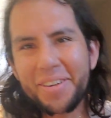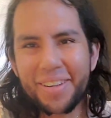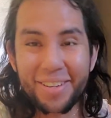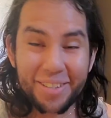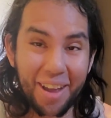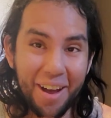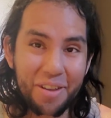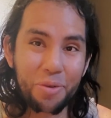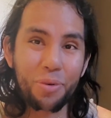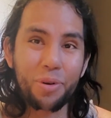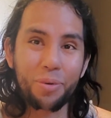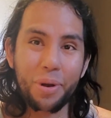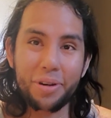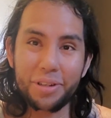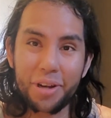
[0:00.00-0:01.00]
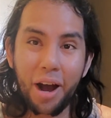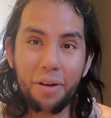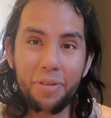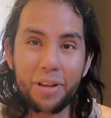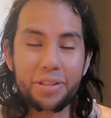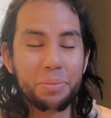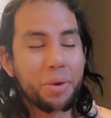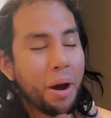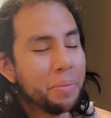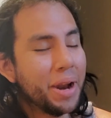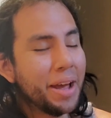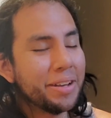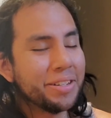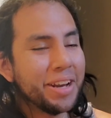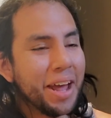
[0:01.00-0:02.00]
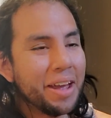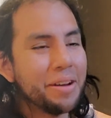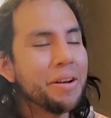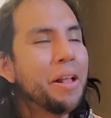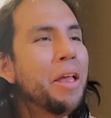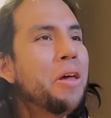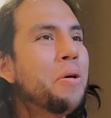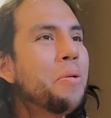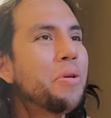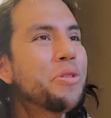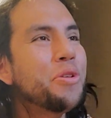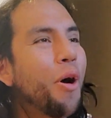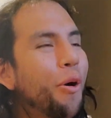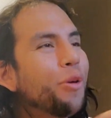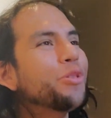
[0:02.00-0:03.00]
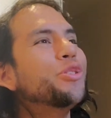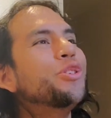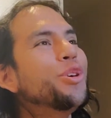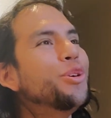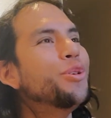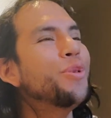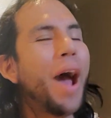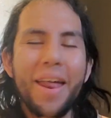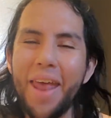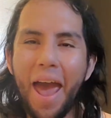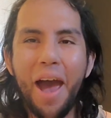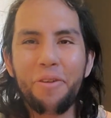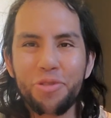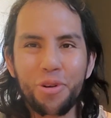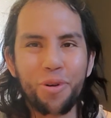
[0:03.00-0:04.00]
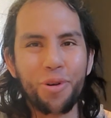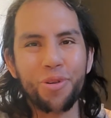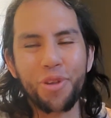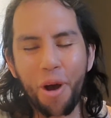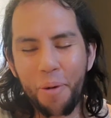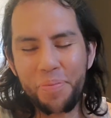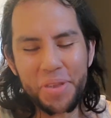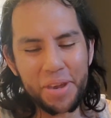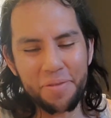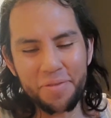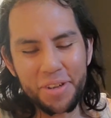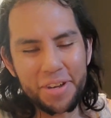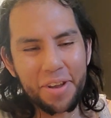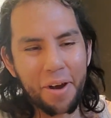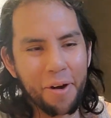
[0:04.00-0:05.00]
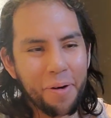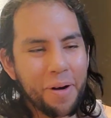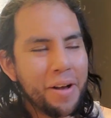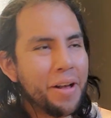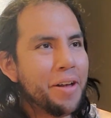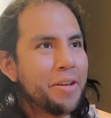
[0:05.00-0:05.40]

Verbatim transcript: It is I, the real Randy Chavez. I'm coming at you today with an Earth 2 and After Earth update video.